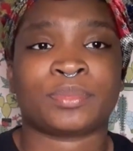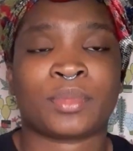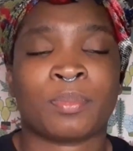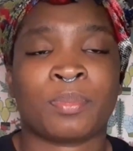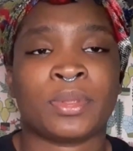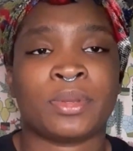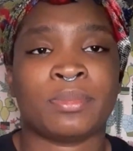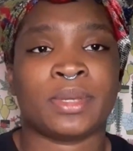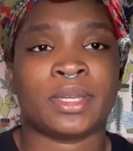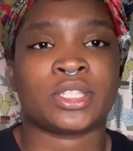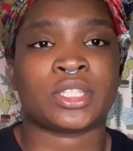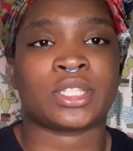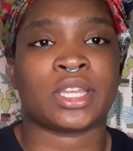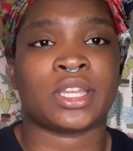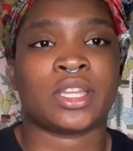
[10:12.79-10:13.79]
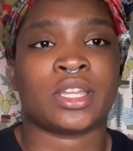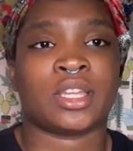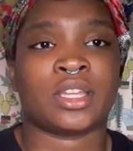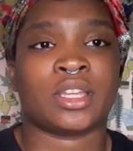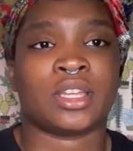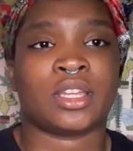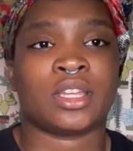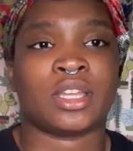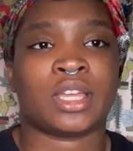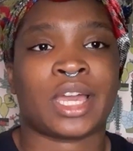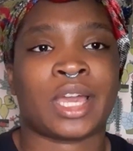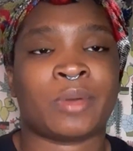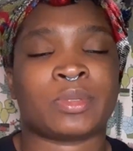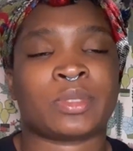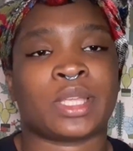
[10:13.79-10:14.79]
pretty much
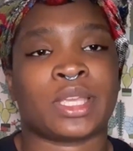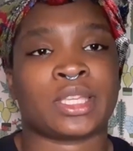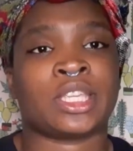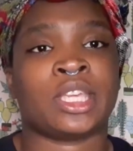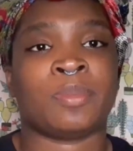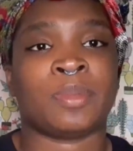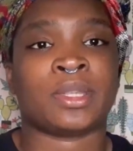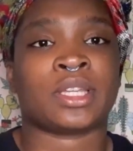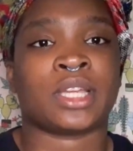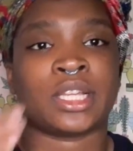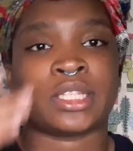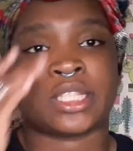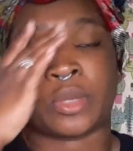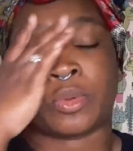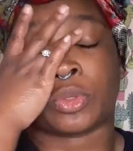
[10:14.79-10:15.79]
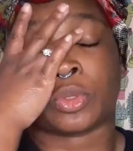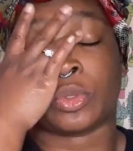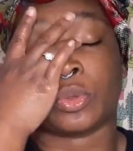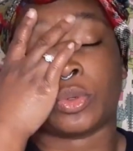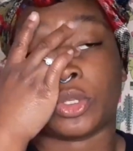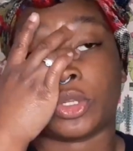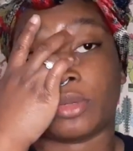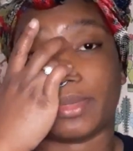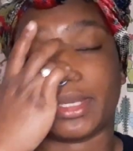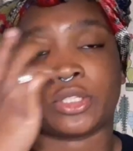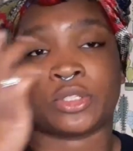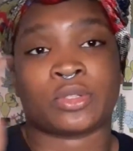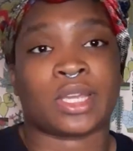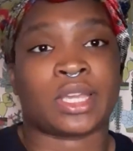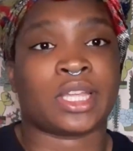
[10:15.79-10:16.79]
I was like keeping in contact with the lawyer to make
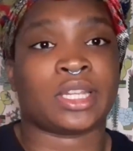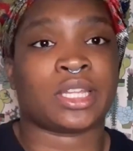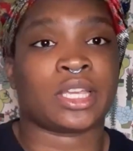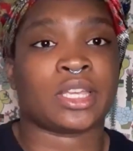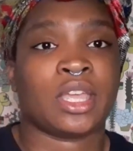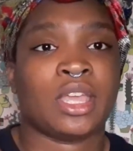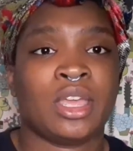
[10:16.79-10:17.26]
sure I had like